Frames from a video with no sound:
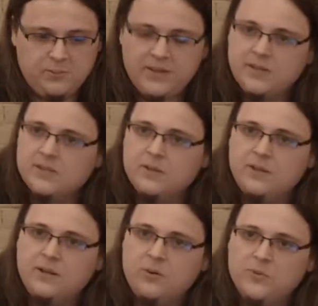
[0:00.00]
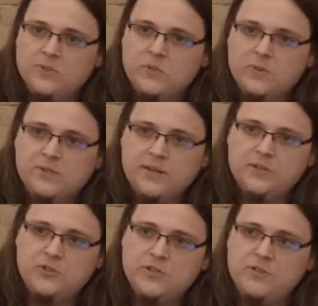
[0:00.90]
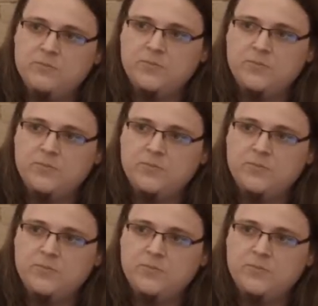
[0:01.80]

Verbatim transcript: based on an open source engine,